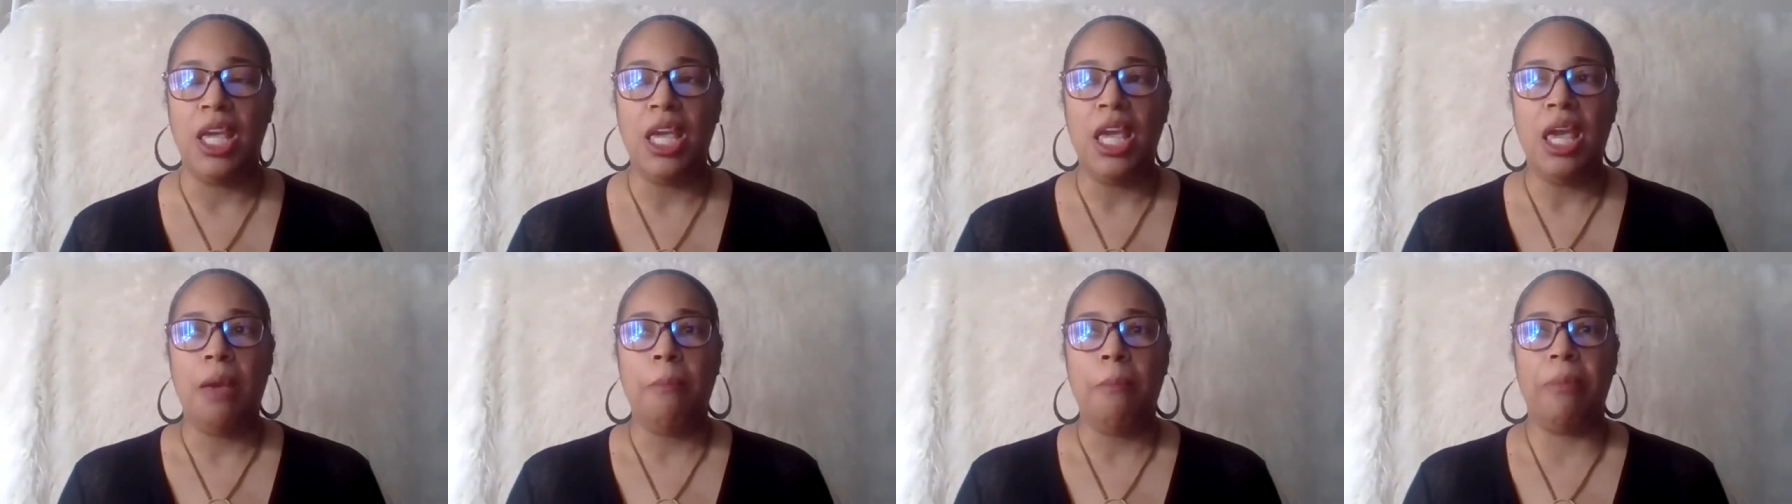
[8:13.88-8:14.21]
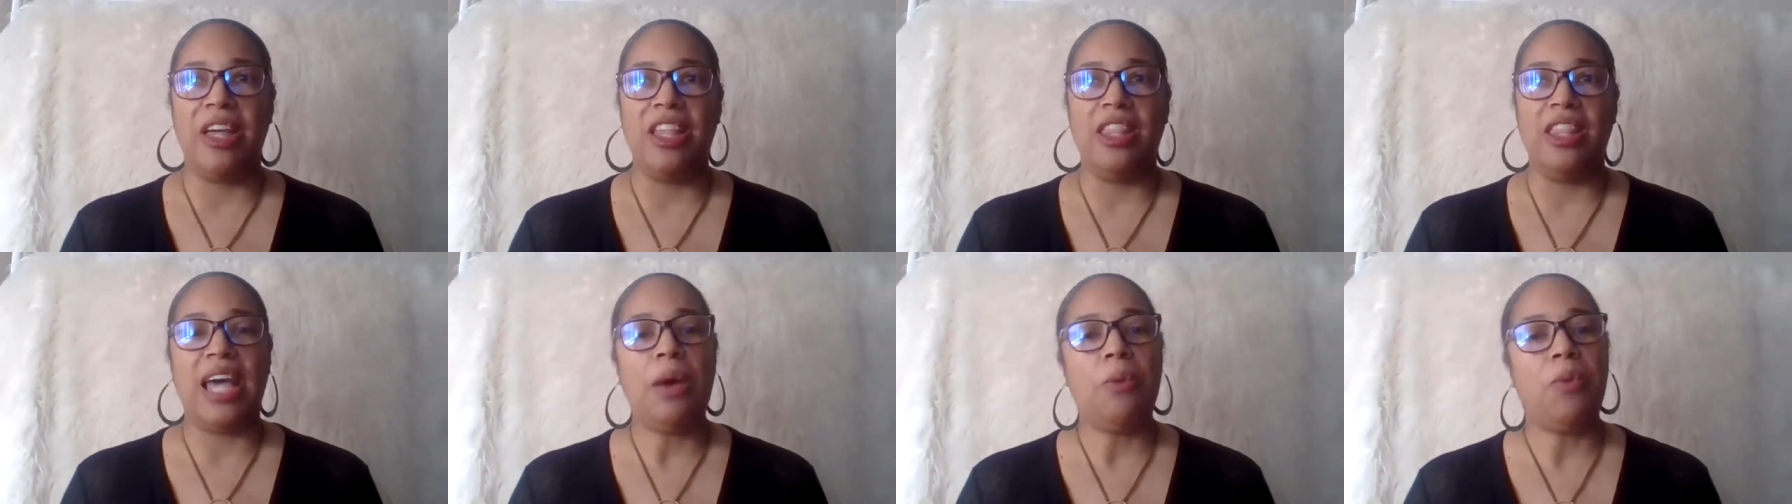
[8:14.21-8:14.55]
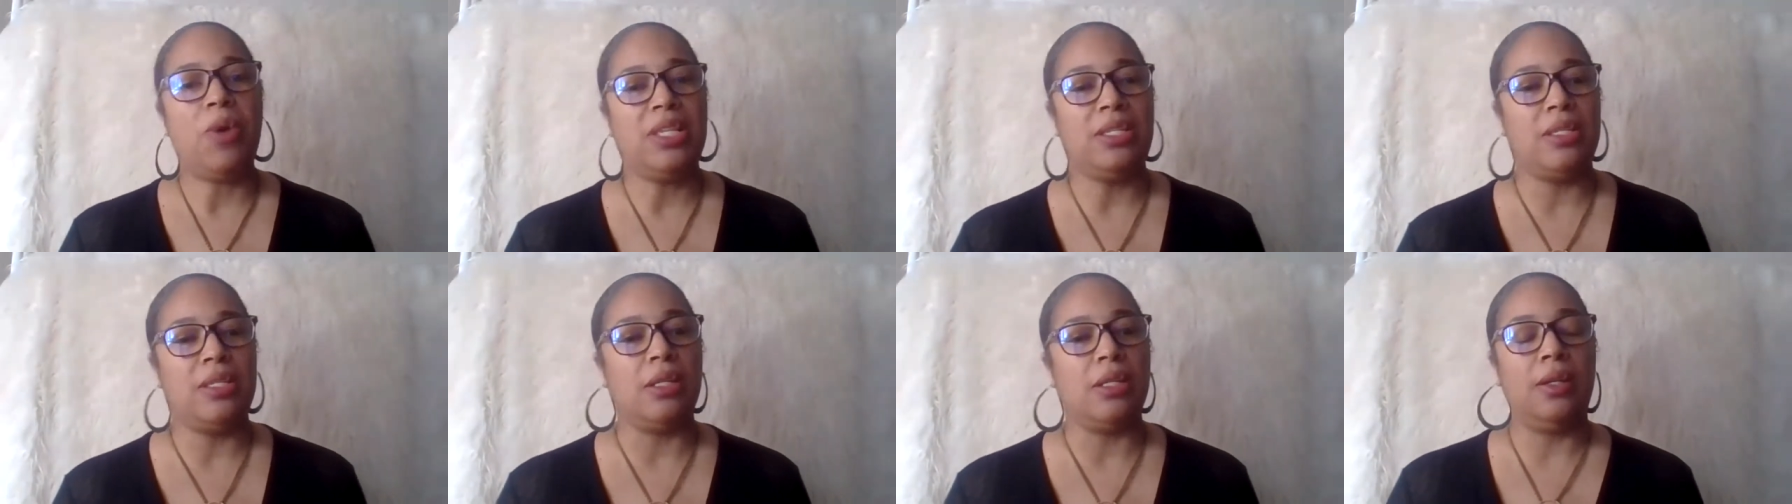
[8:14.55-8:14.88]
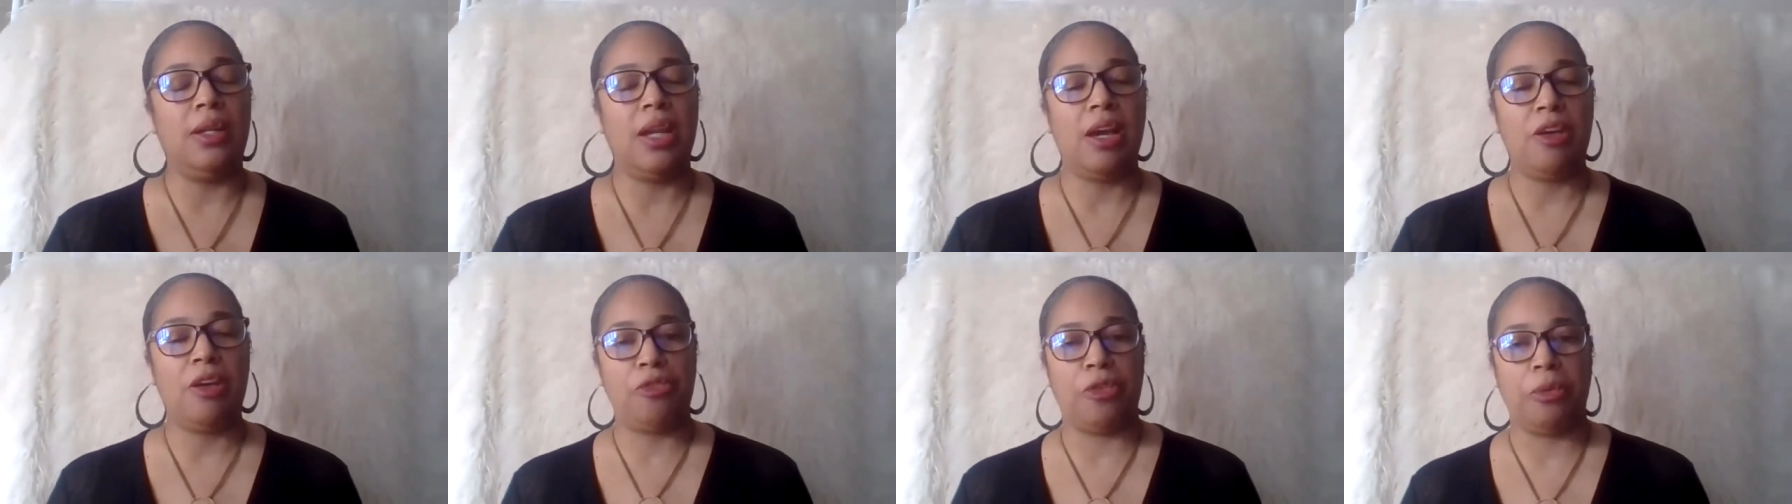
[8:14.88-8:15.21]
But that wasn't
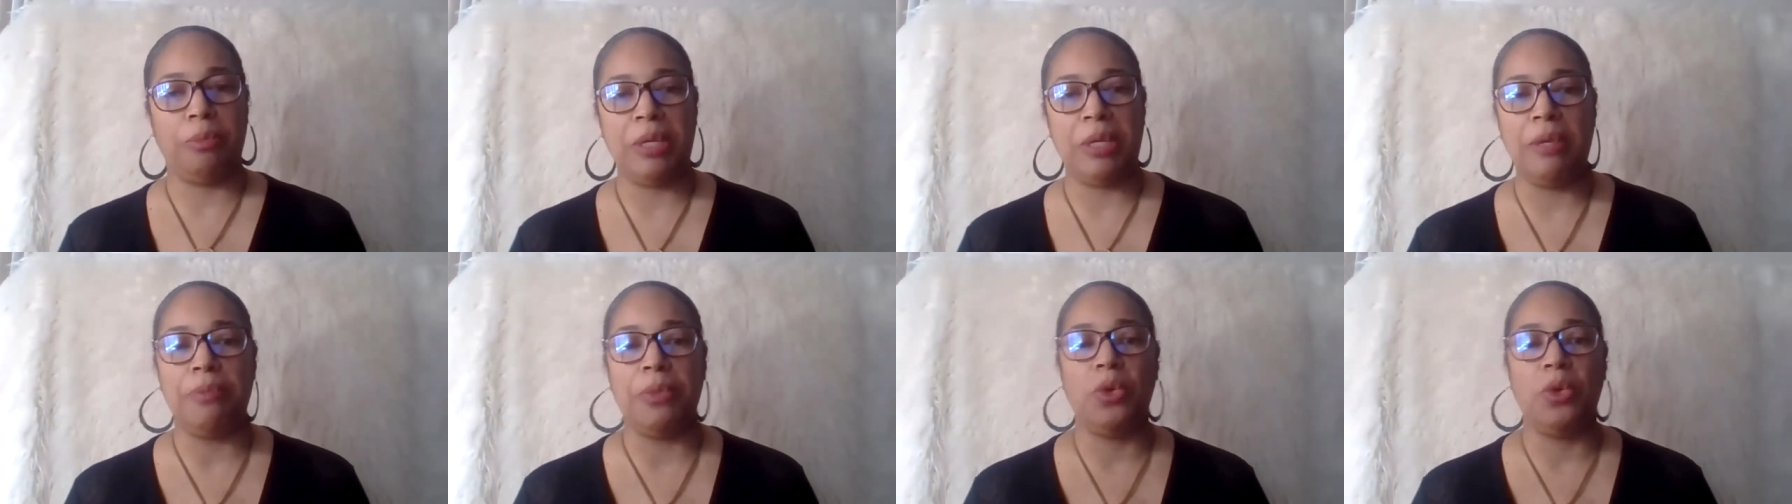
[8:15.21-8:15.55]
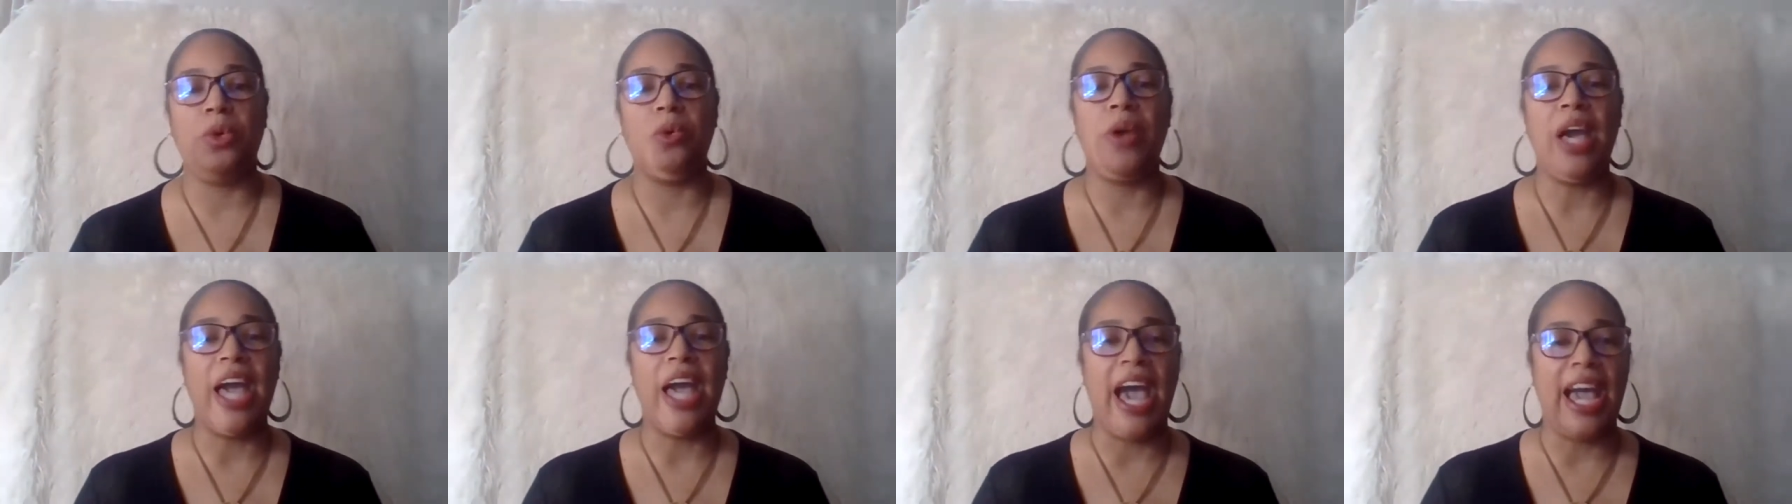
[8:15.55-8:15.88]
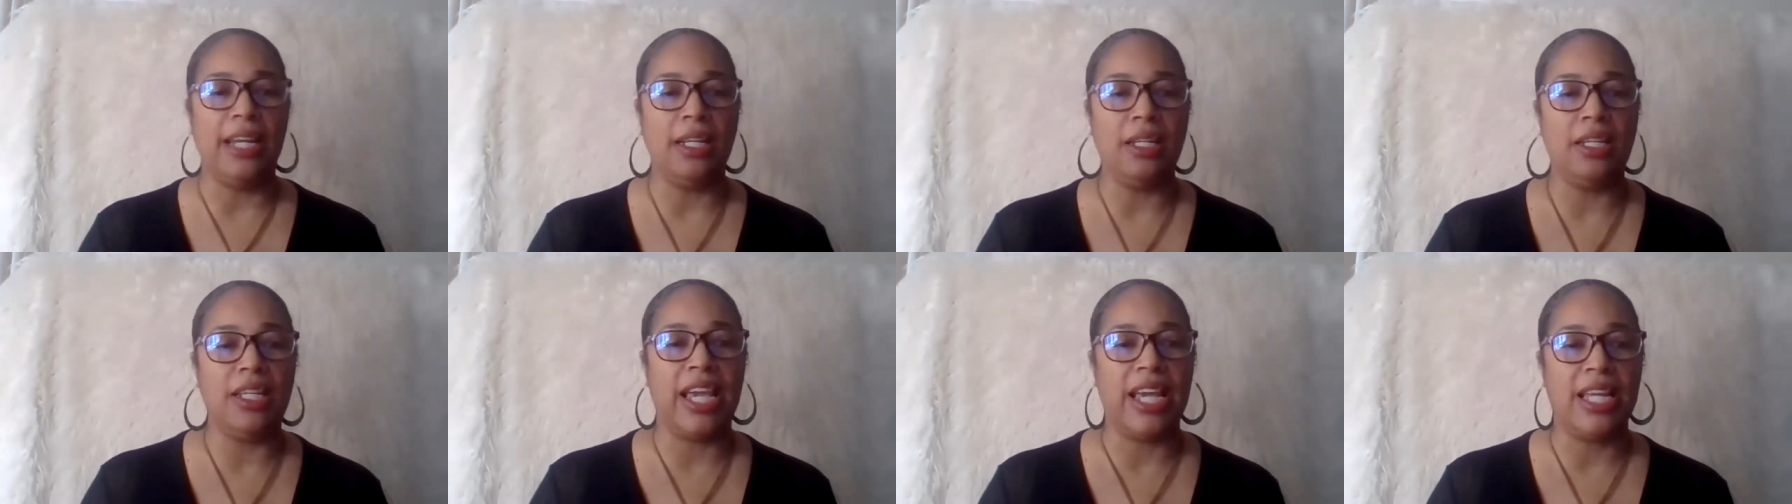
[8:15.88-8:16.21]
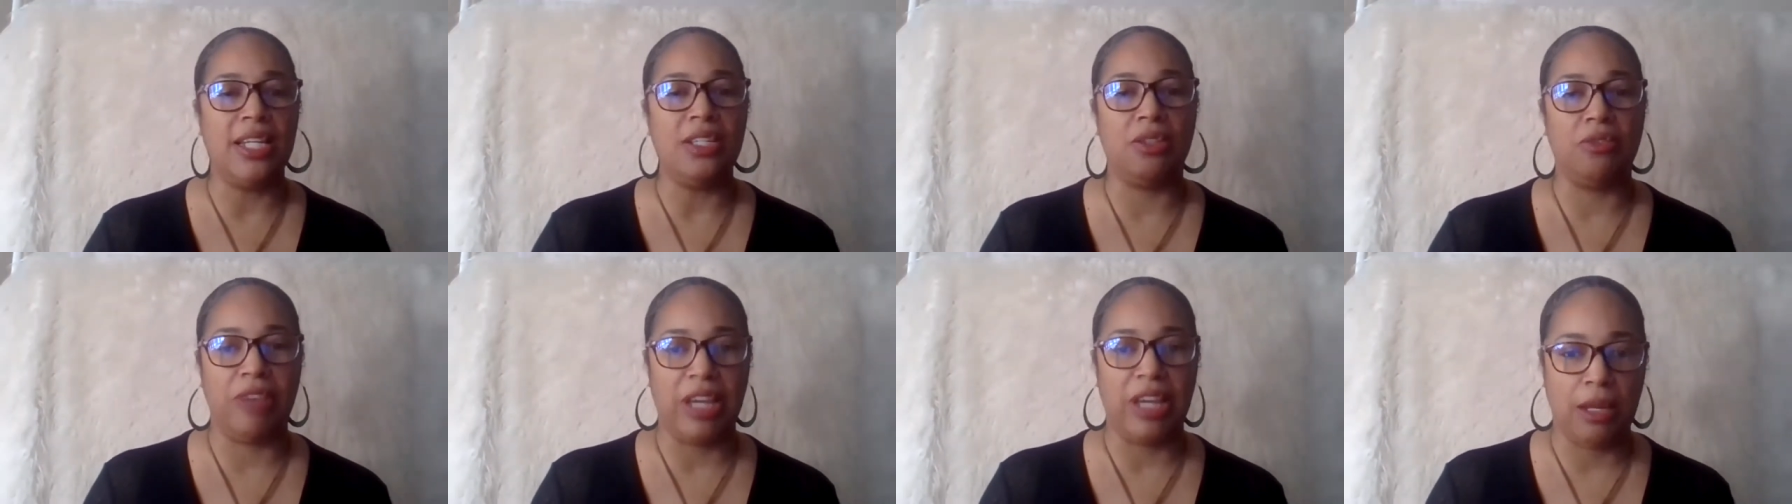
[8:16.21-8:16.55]
enough for people who hadn't yet
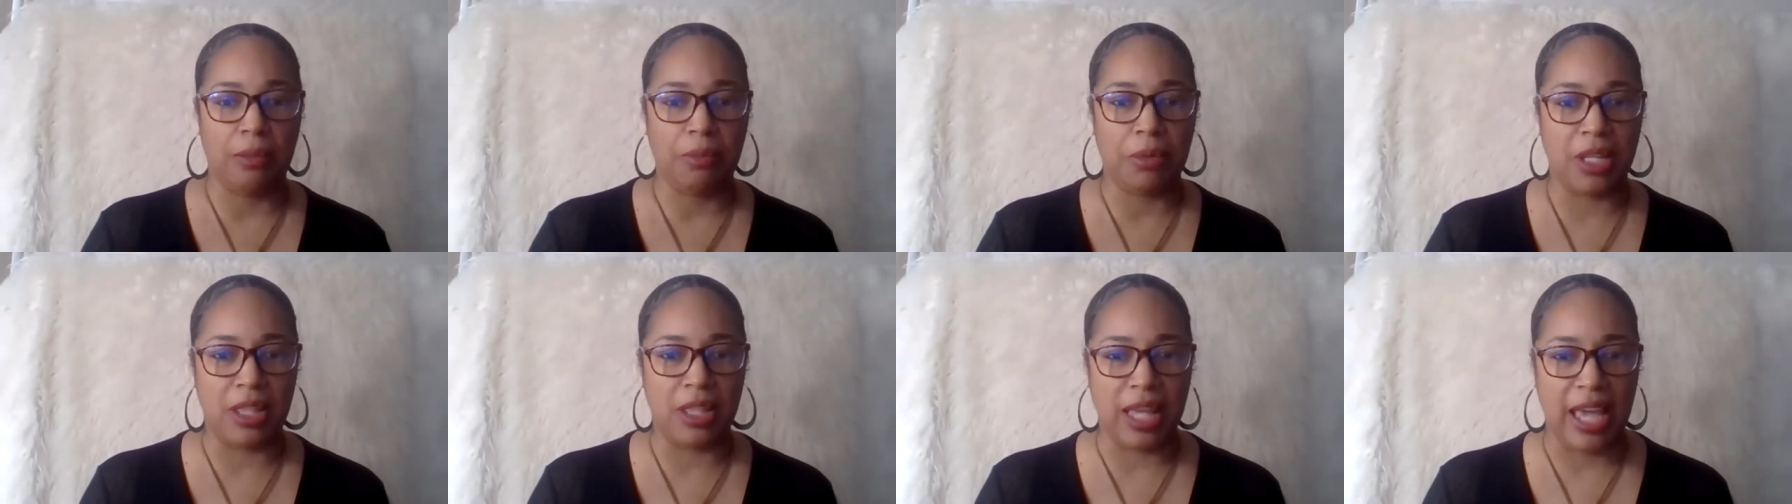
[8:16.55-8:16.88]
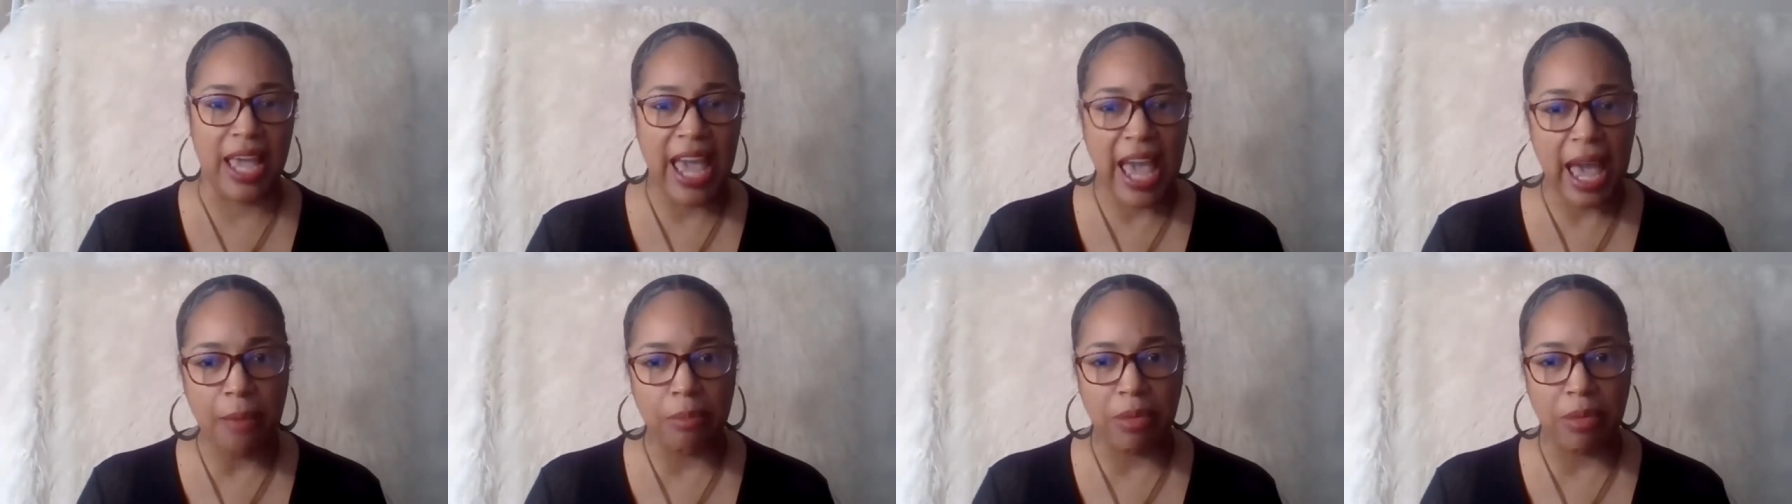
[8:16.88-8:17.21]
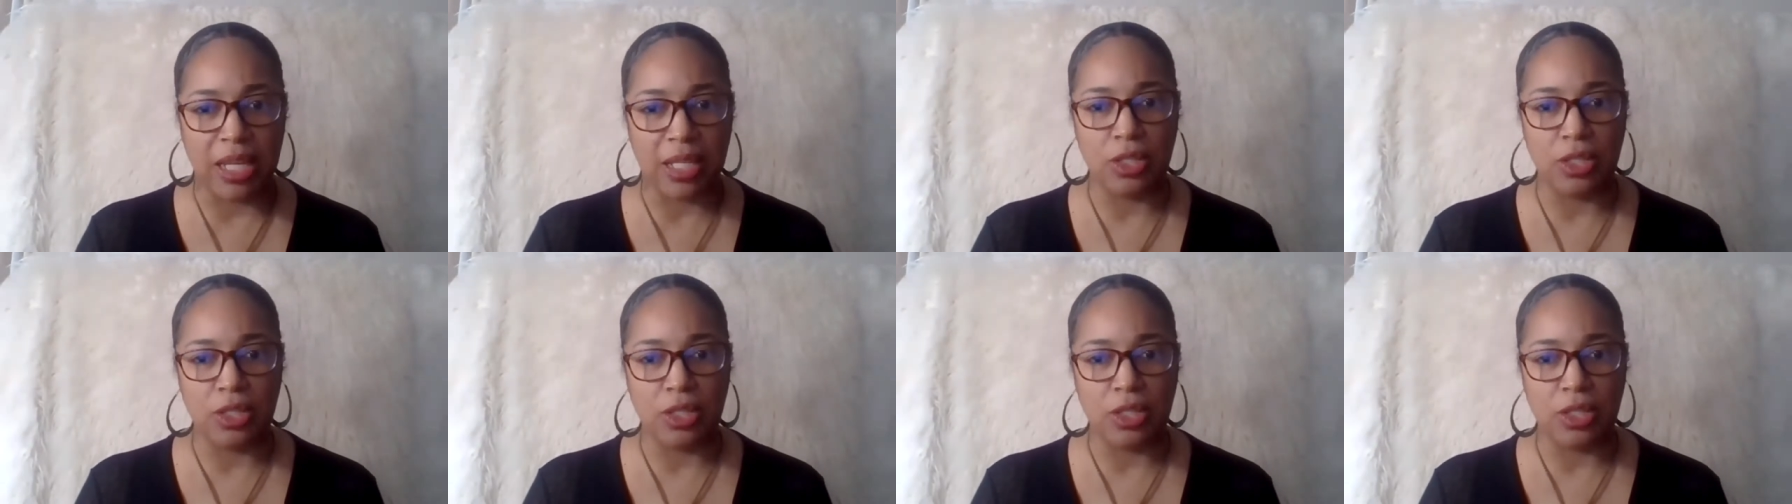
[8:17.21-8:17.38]
developed the habit.